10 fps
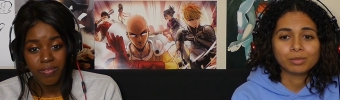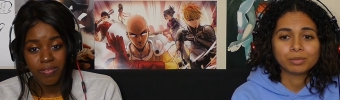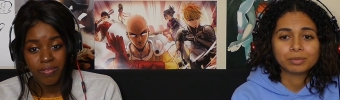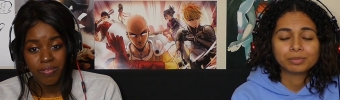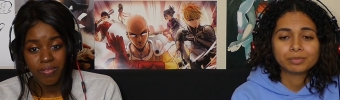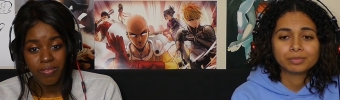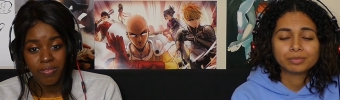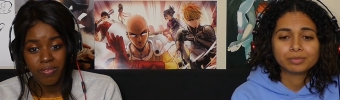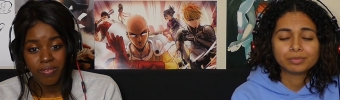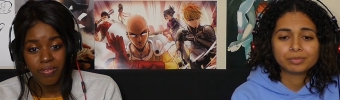
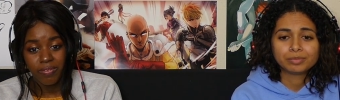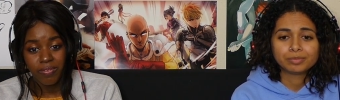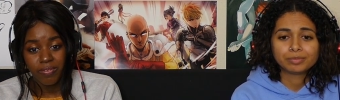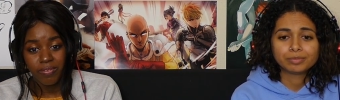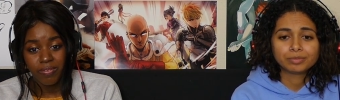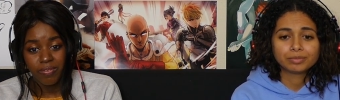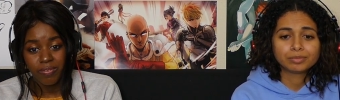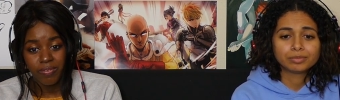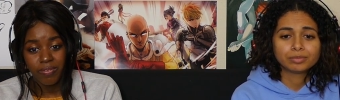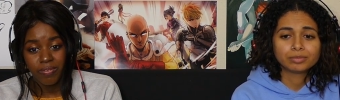
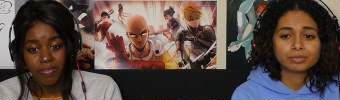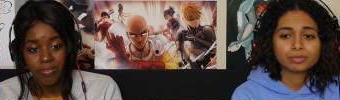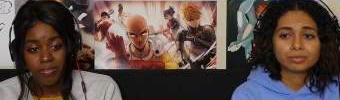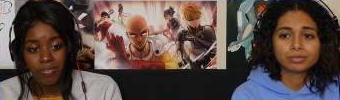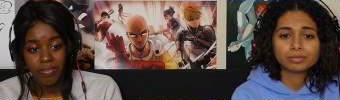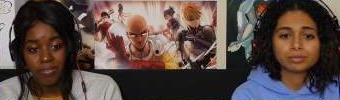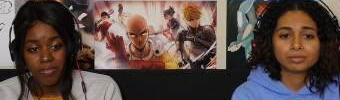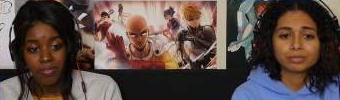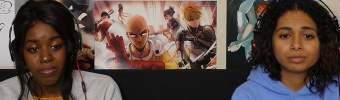Nothing is said.